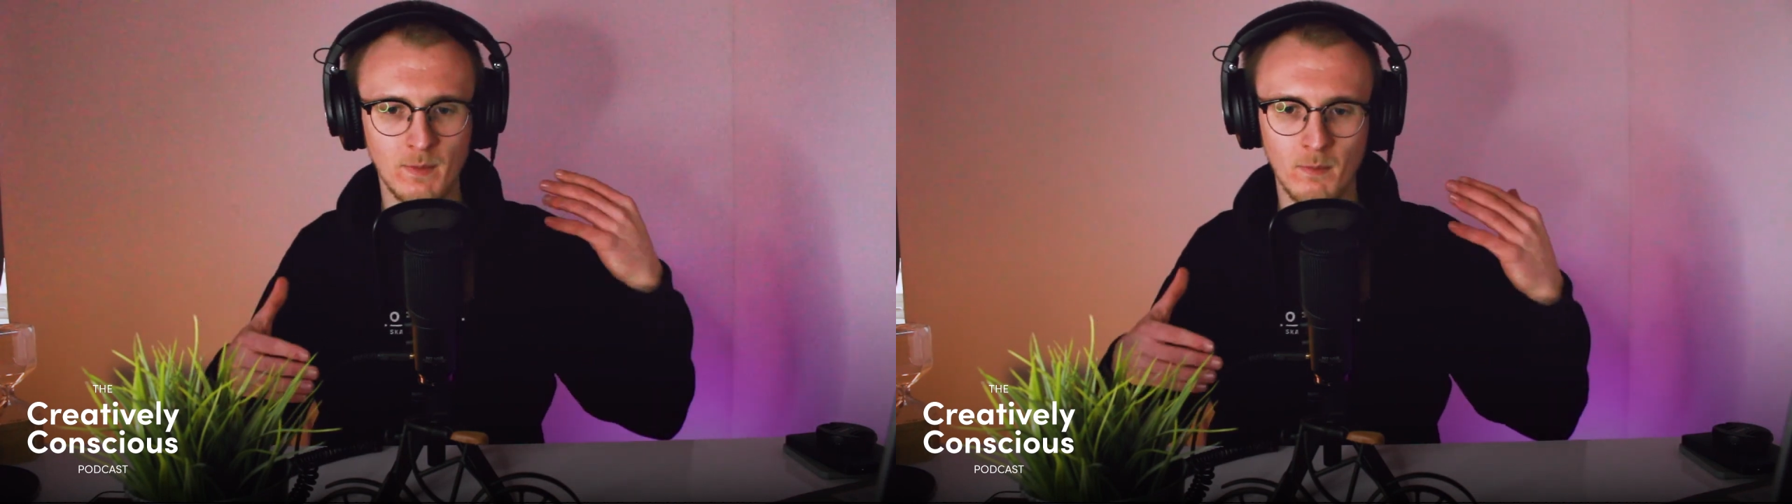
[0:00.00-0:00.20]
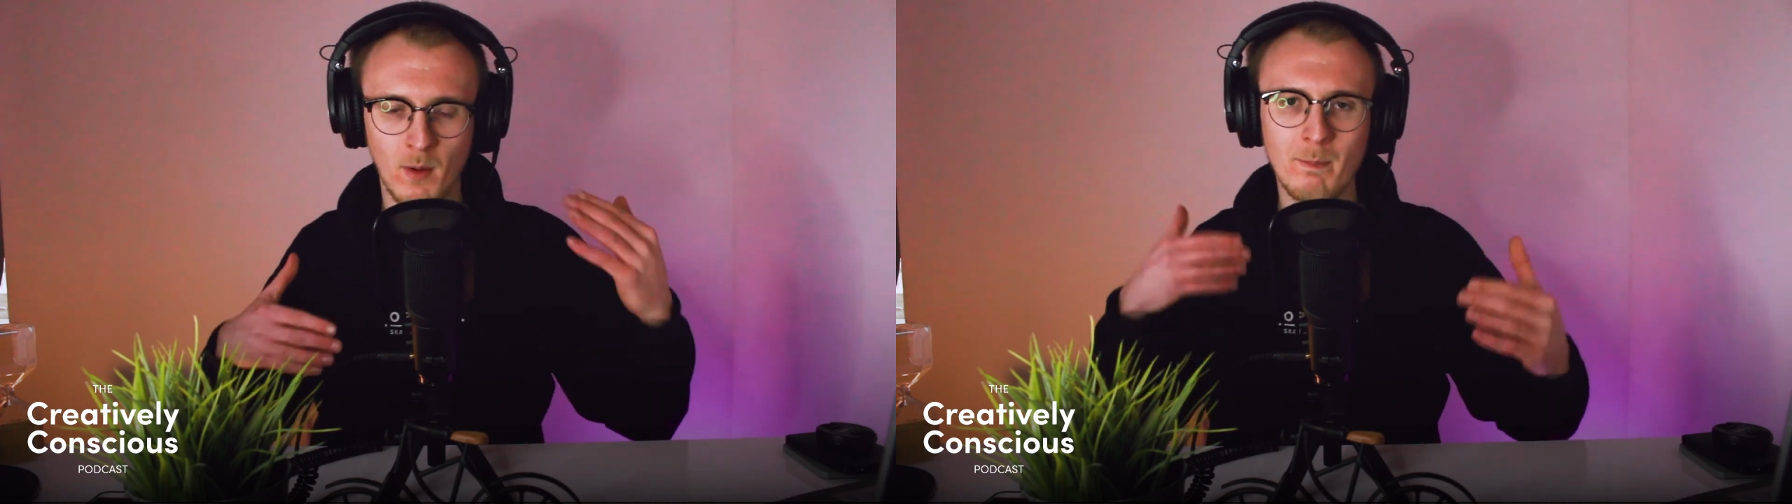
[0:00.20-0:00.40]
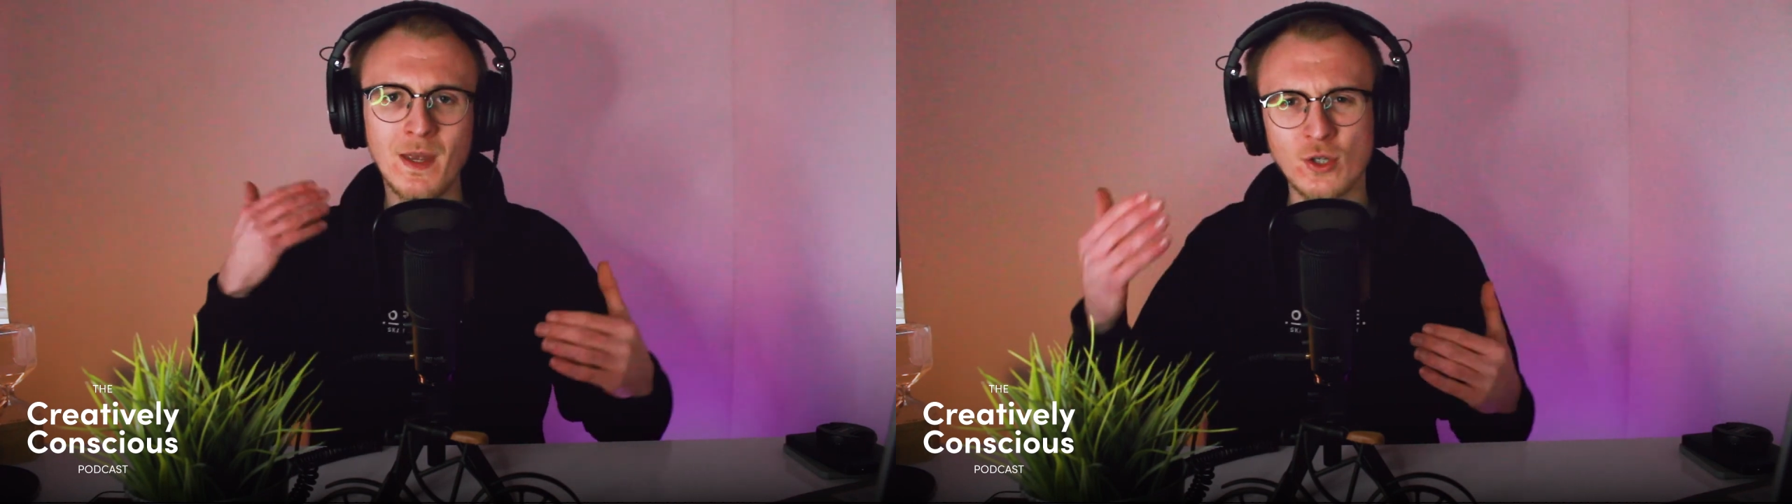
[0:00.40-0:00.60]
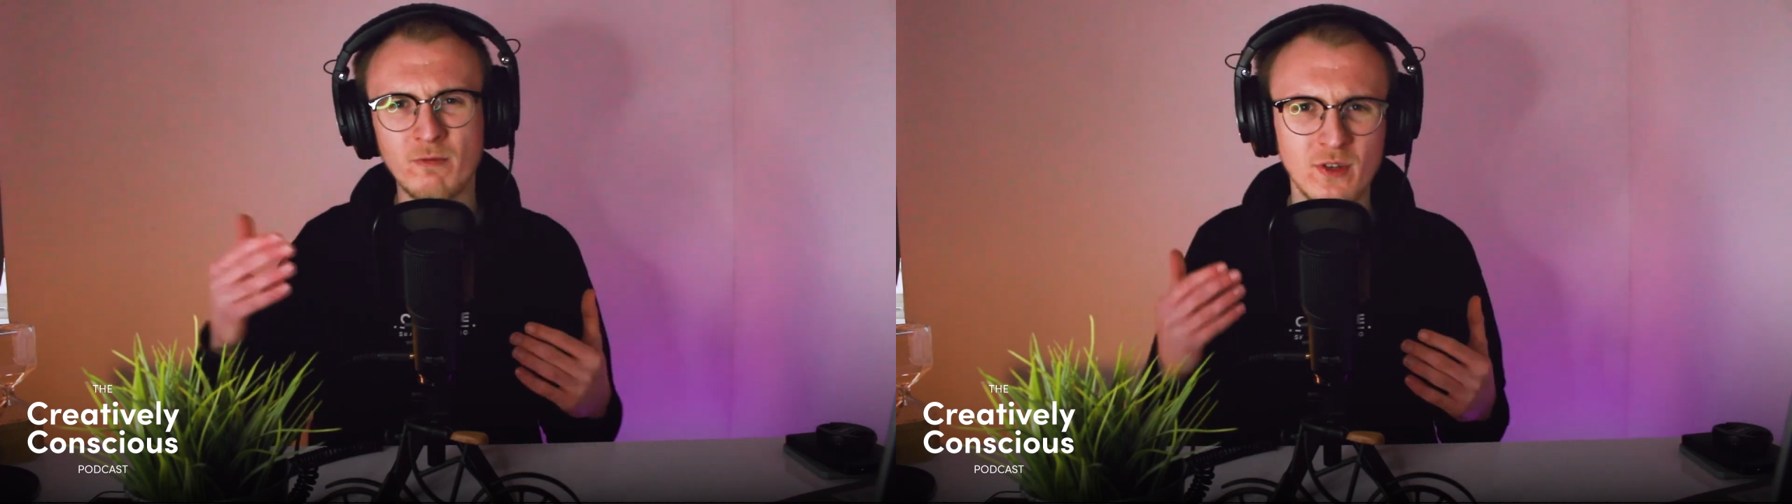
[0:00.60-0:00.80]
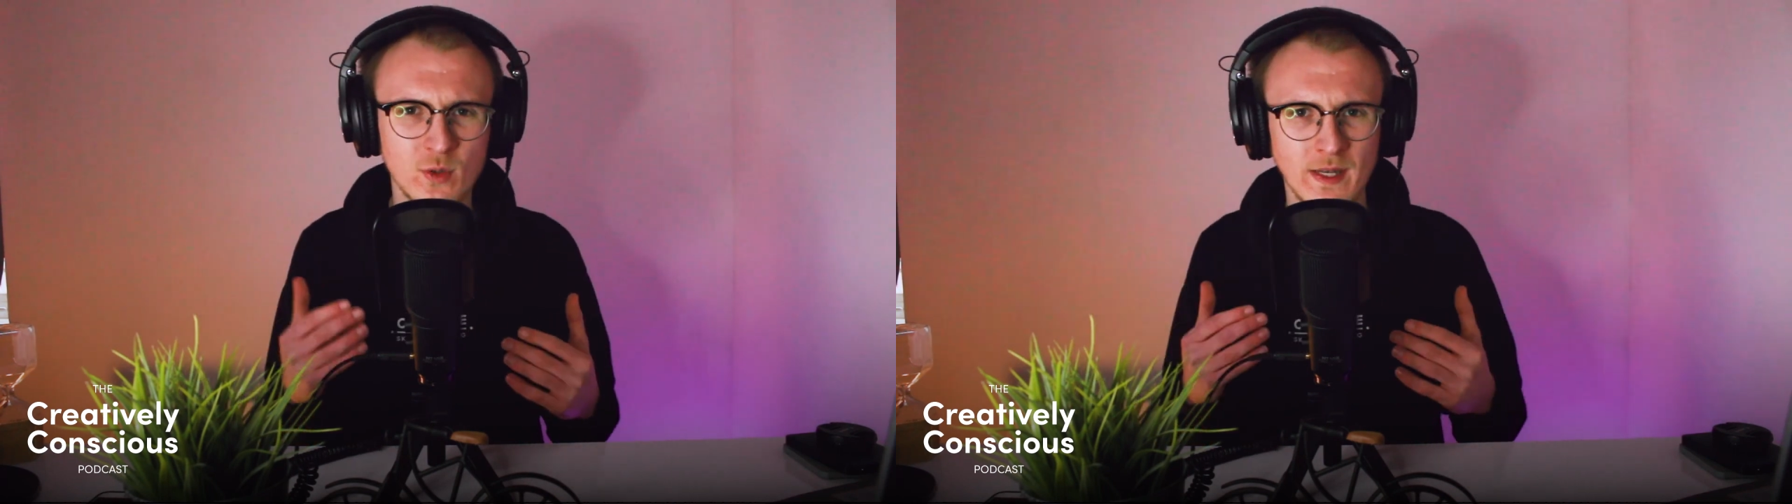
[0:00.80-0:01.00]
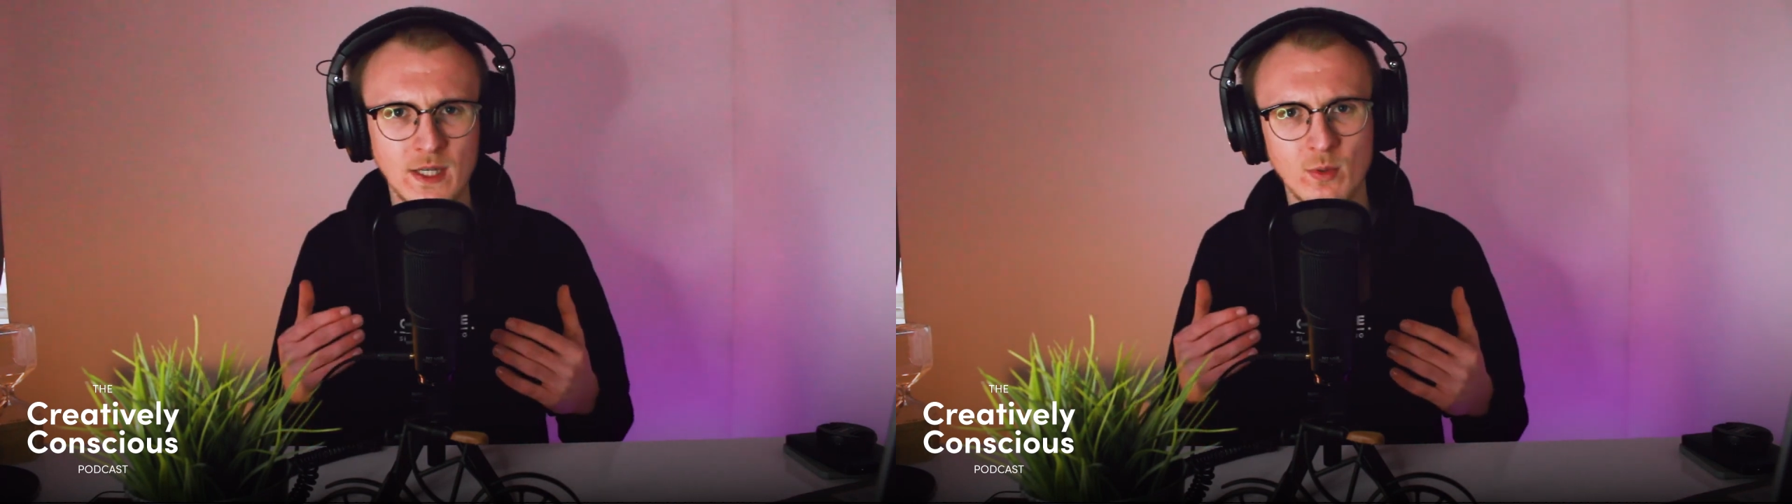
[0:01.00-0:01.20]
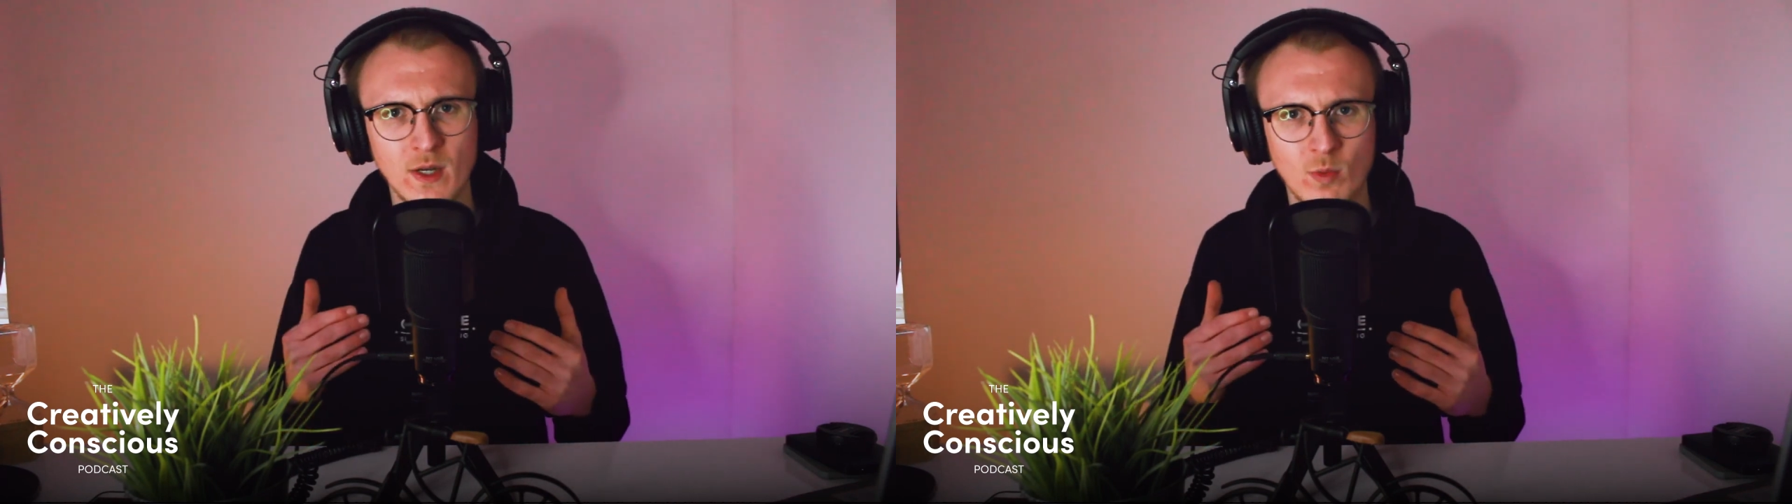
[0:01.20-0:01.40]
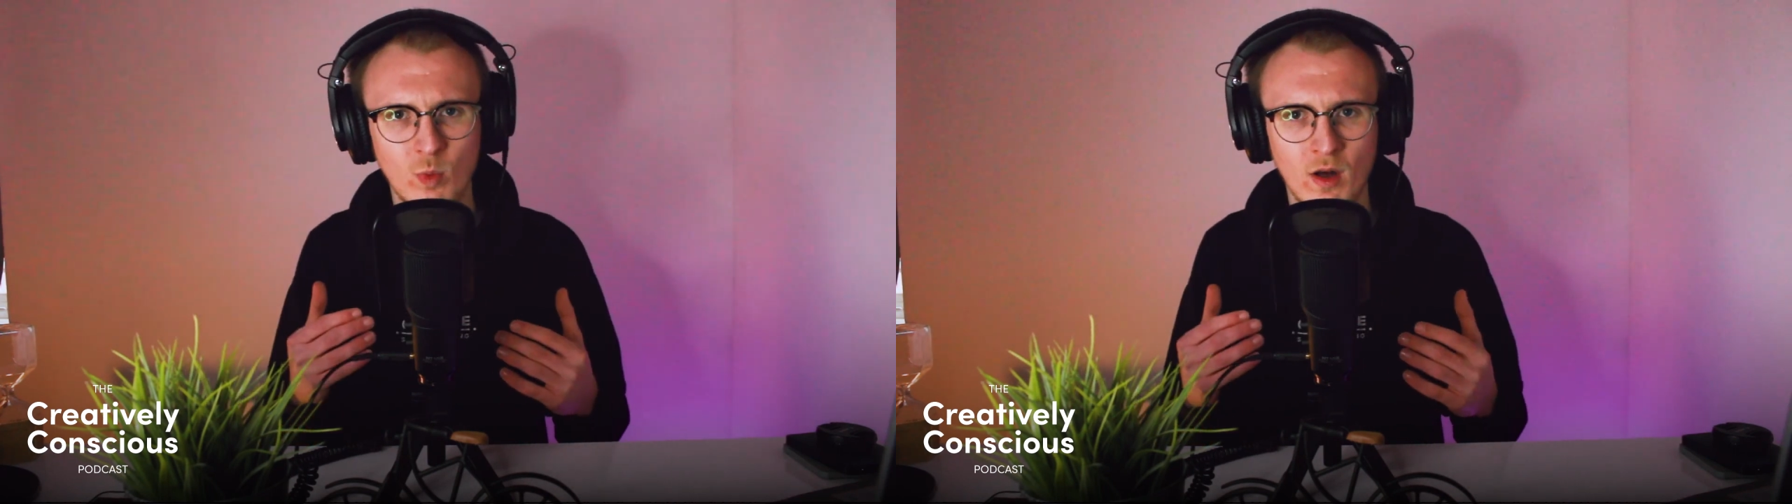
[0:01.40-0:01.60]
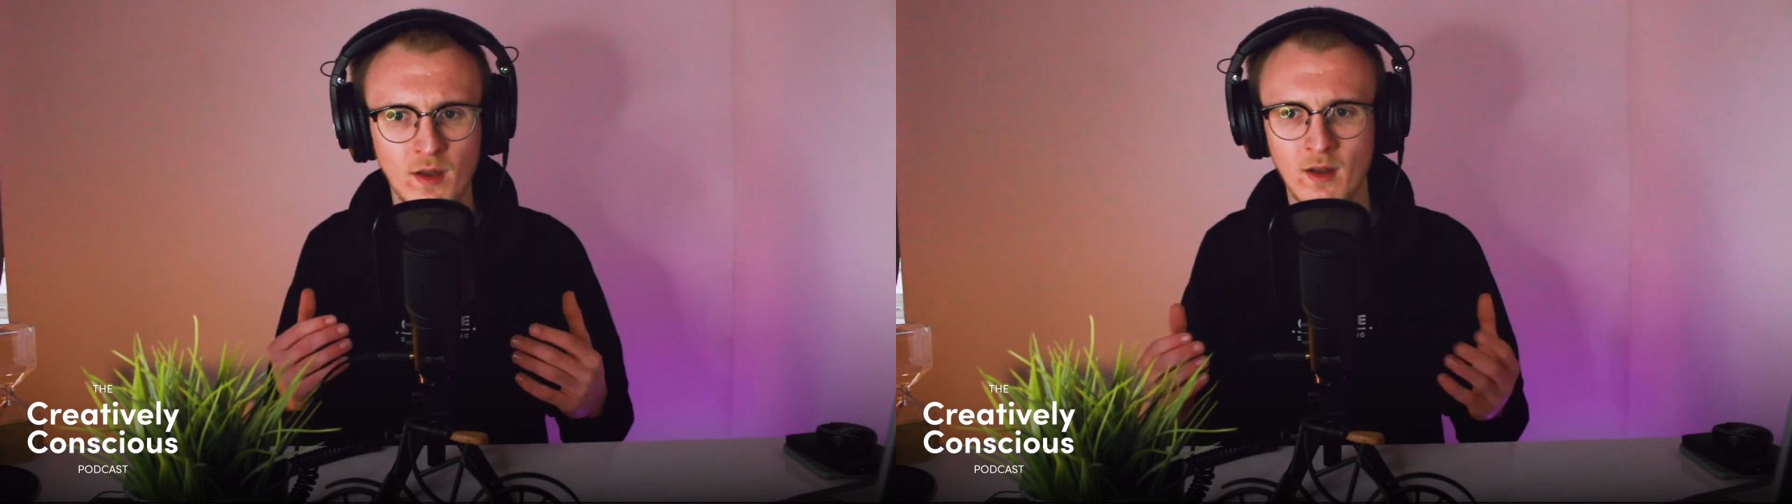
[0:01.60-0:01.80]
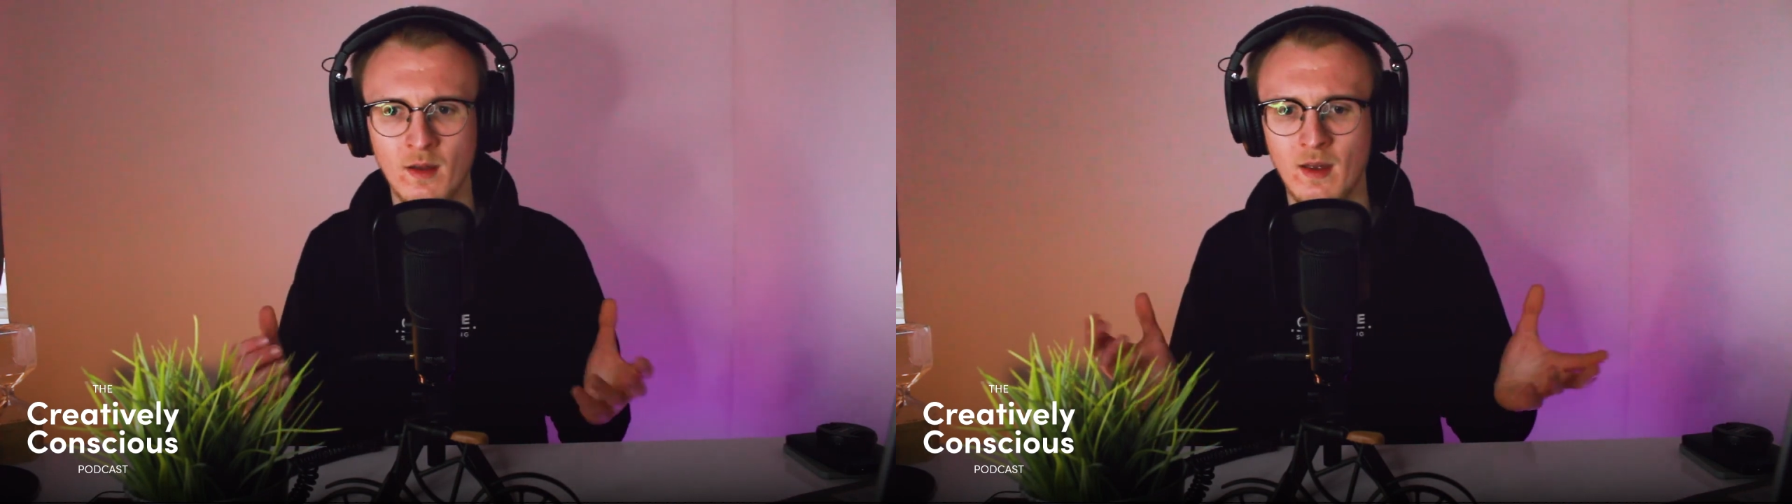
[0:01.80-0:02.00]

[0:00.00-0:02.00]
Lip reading: my mission for 2021,